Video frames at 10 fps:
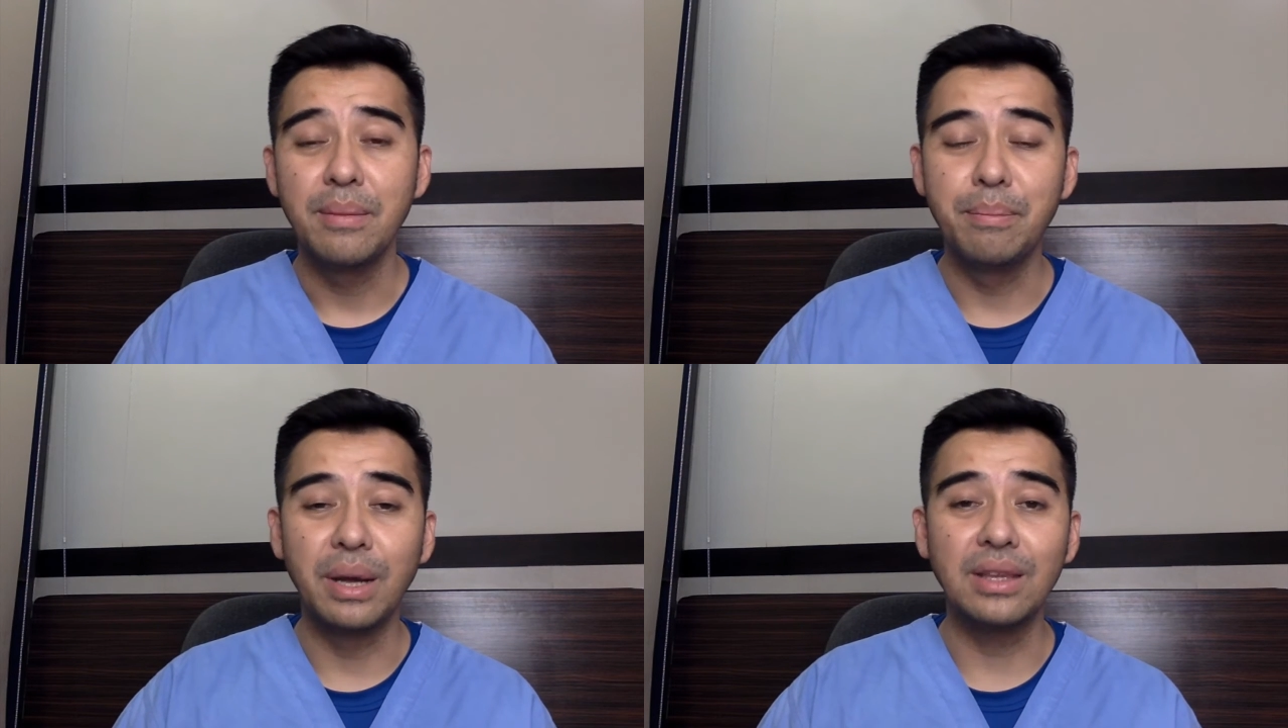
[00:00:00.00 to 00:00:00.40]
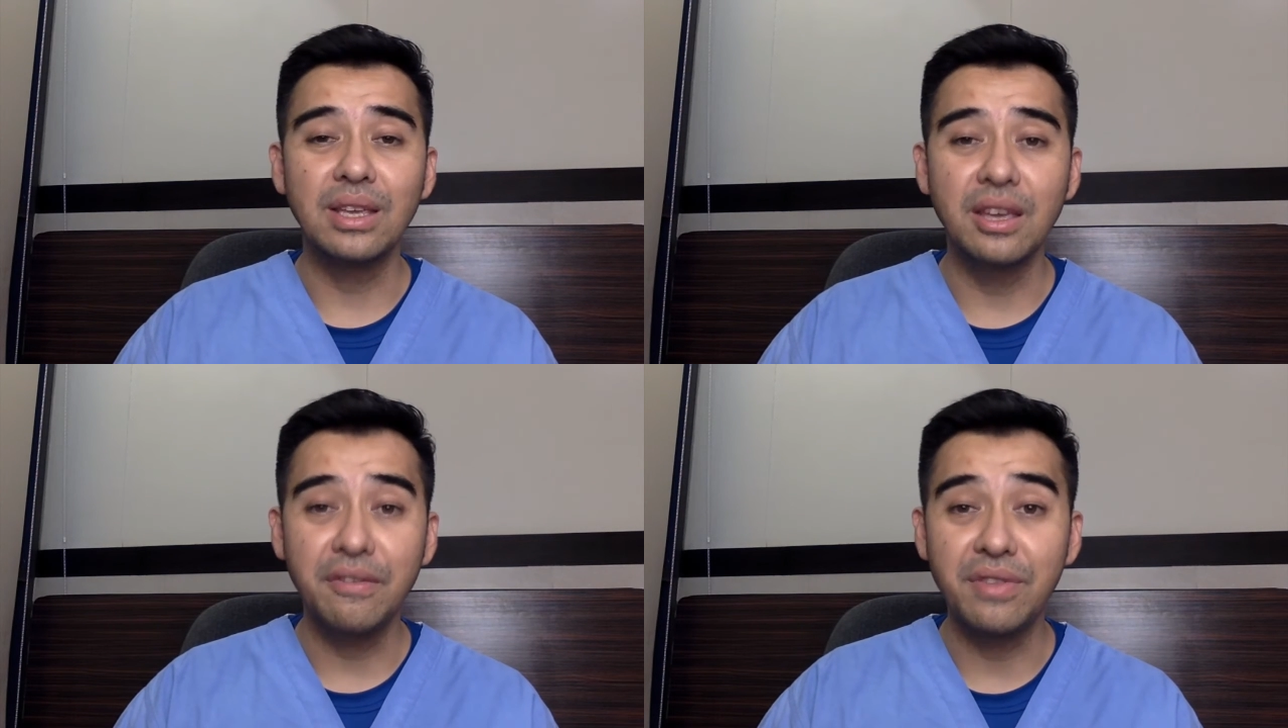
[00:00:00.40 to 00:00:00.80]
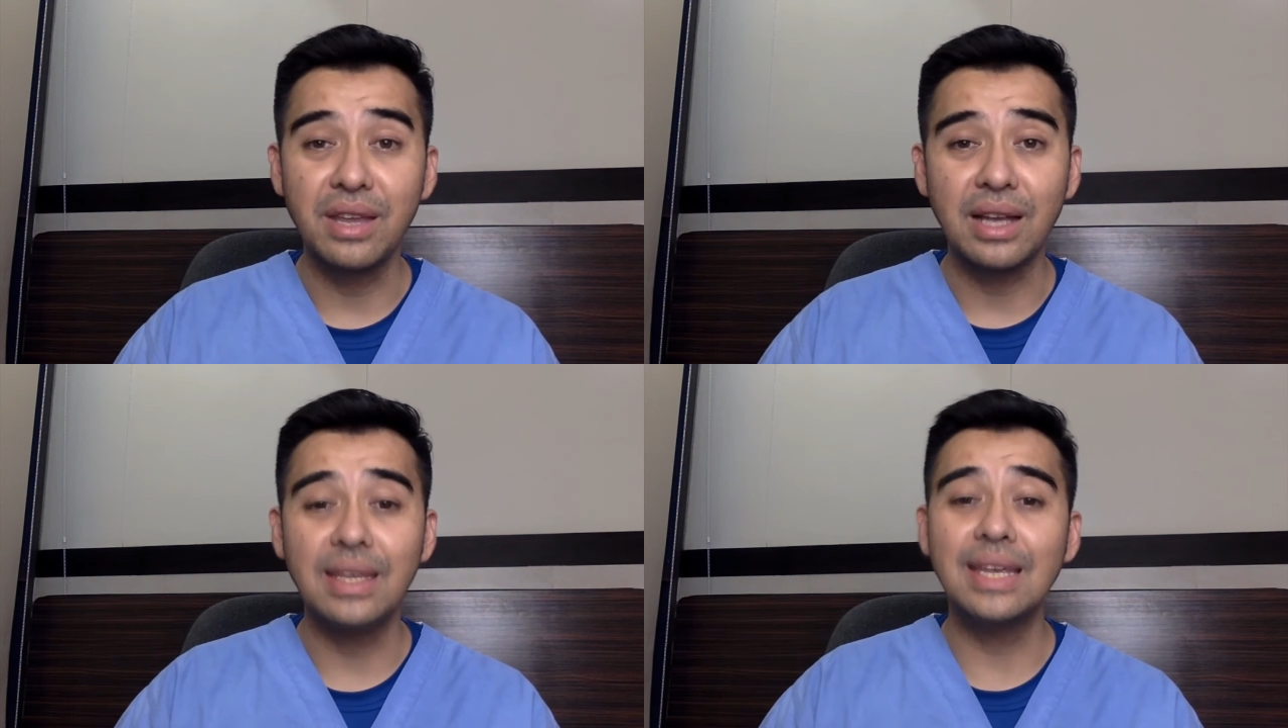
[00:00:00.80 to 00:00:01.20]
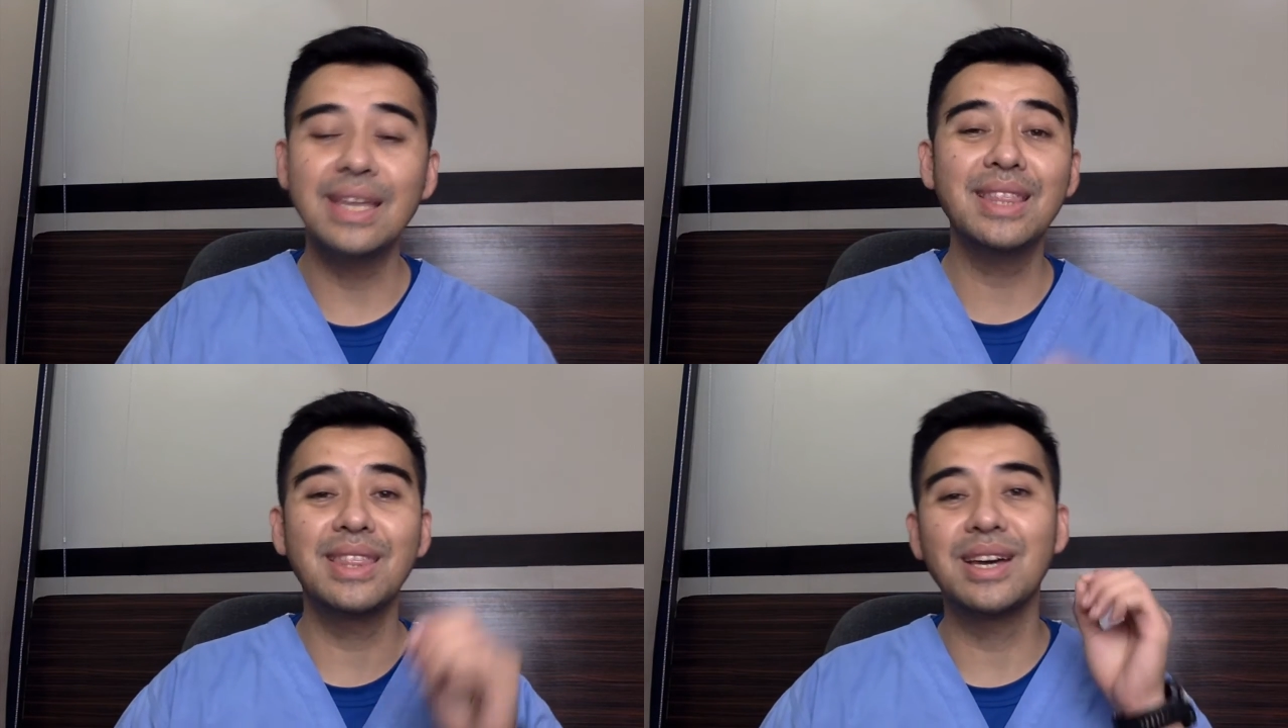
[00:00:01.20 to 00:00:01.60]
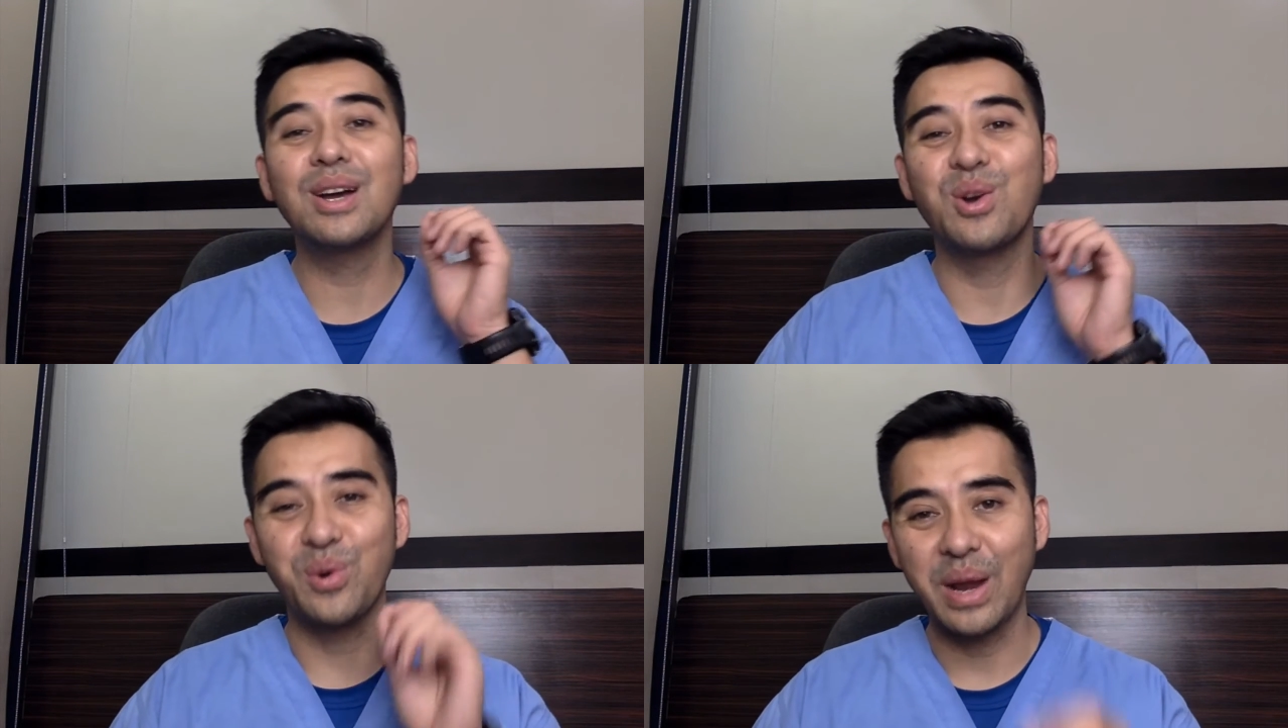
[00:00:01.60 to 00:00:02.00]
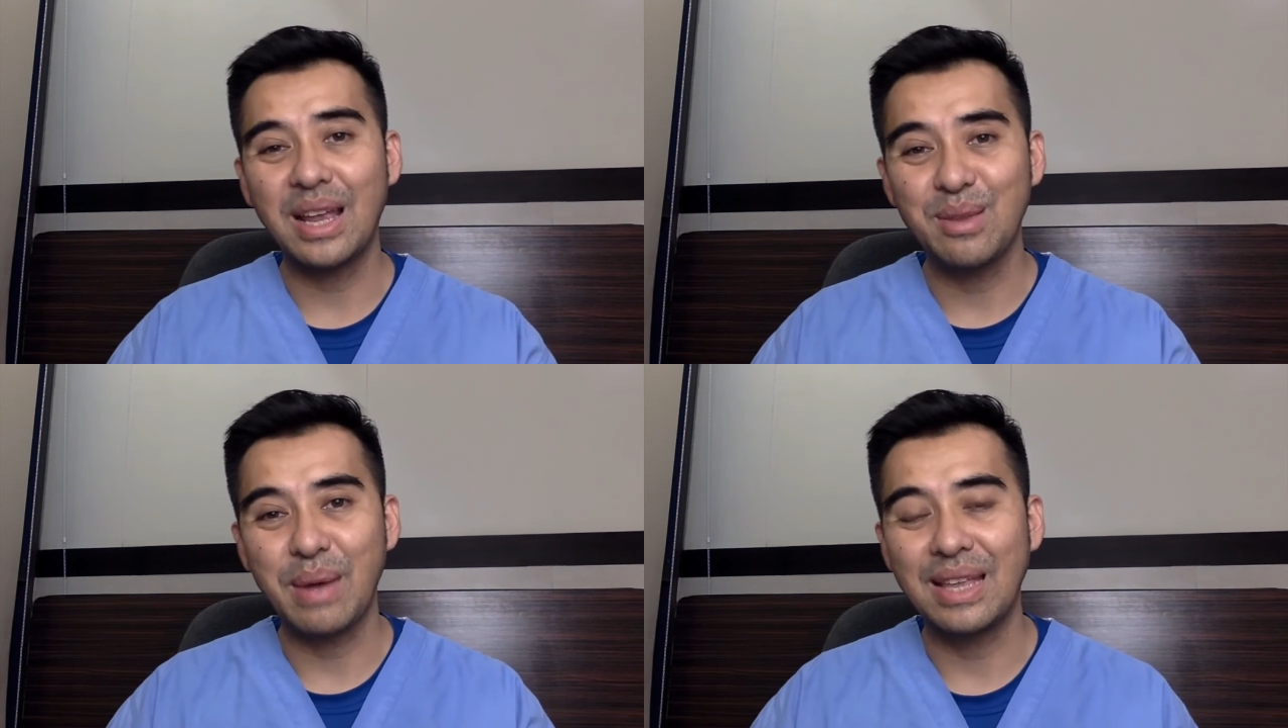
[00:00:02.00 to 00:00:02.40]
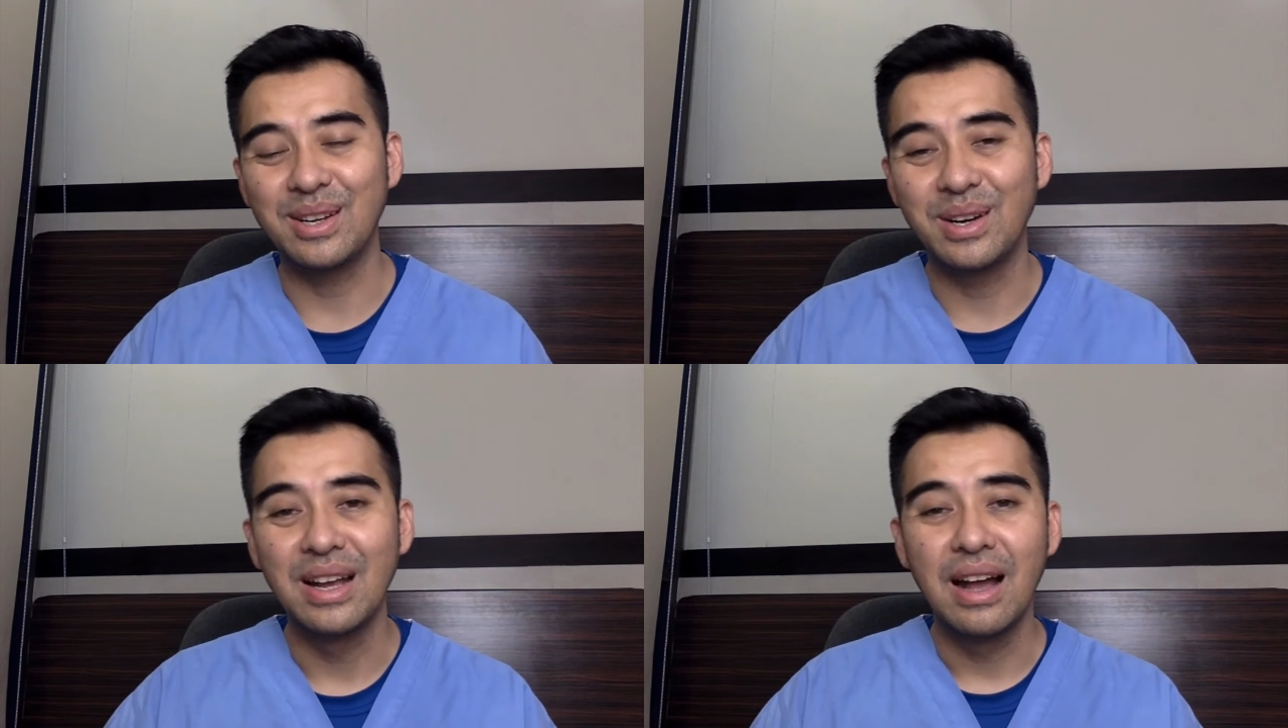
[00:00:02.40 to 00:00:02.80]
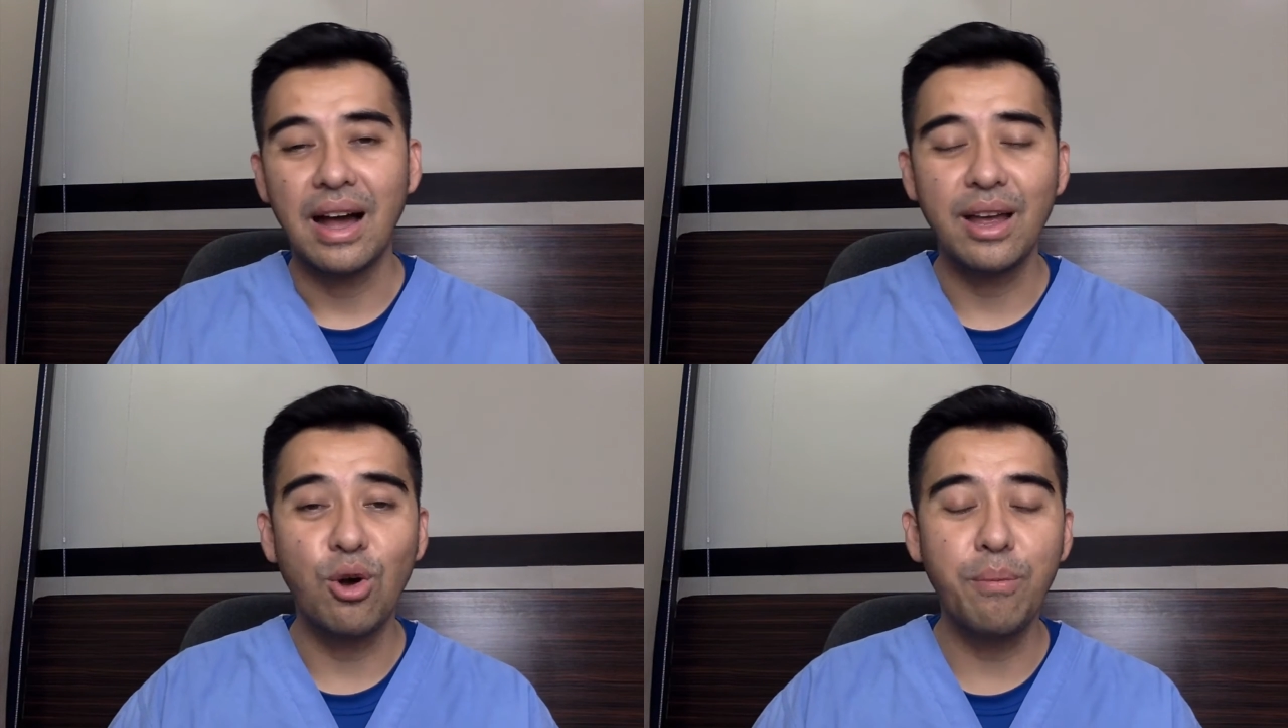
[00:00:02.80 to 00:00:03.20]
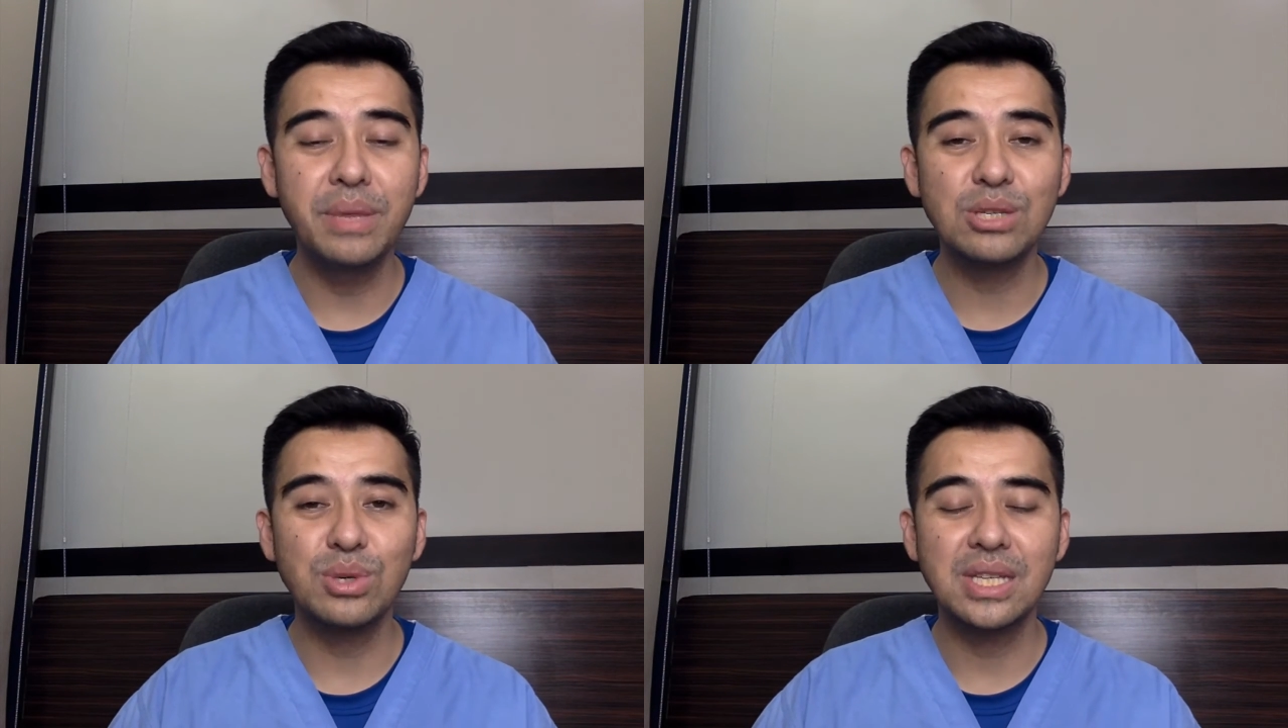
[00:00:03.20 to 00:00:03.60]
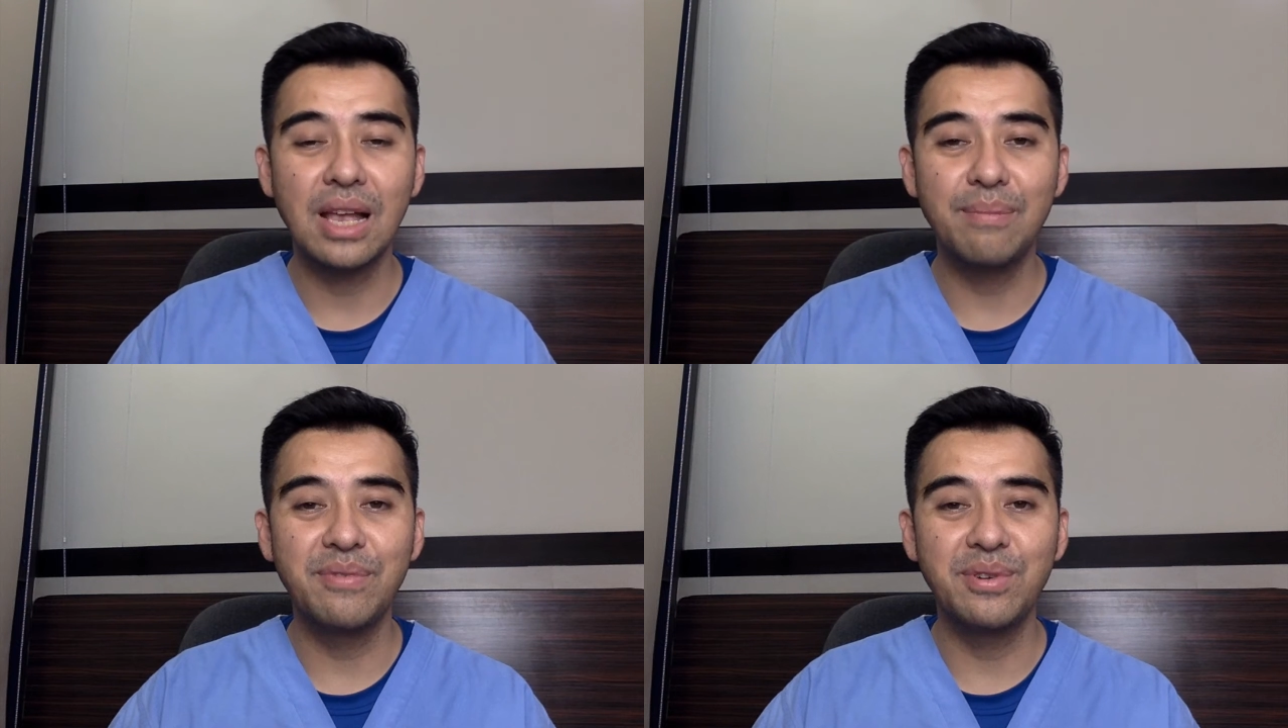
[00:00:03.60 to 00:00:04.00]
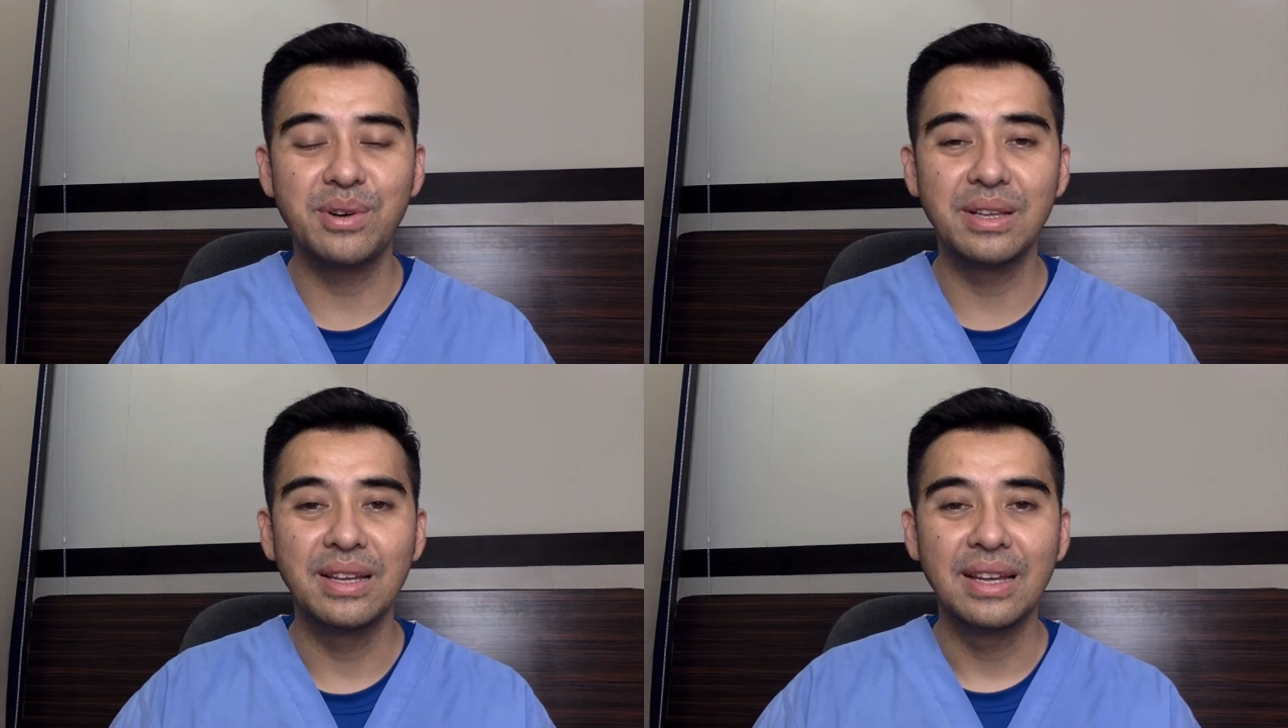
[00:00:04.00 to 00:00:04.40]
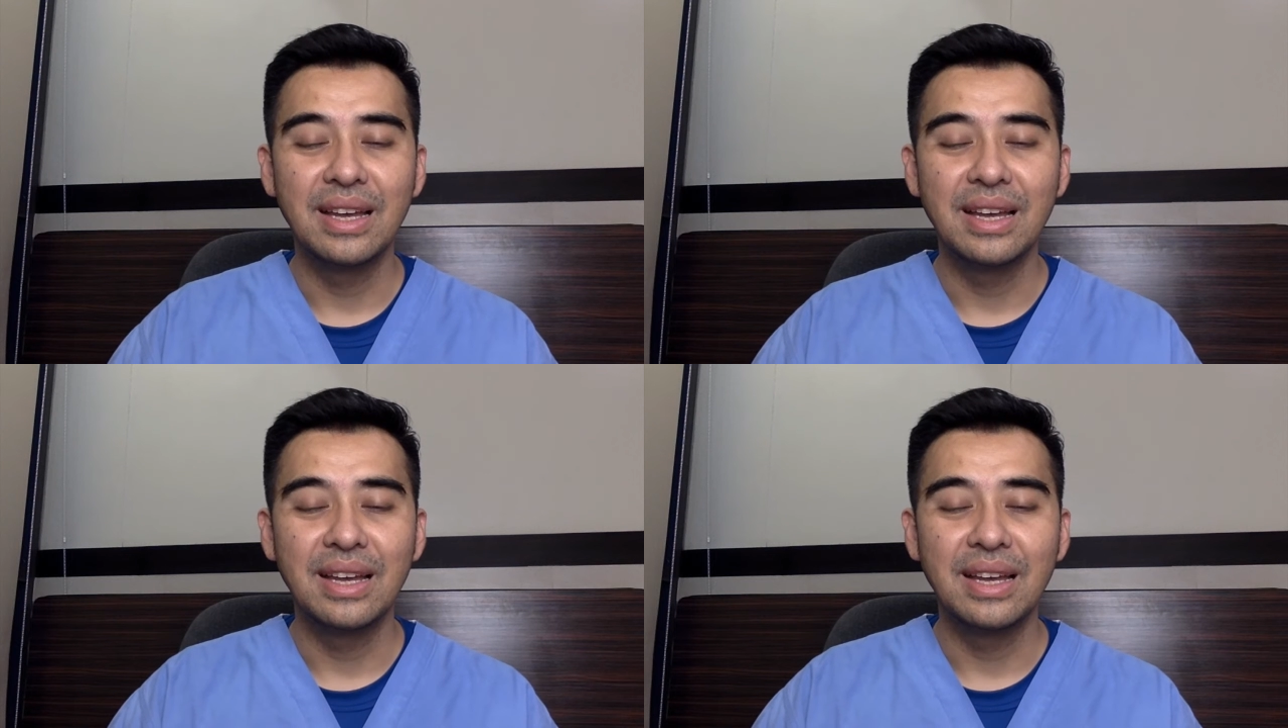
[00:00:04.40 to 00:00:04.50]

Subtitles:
but if done in the correct manner. I hope this was helpful.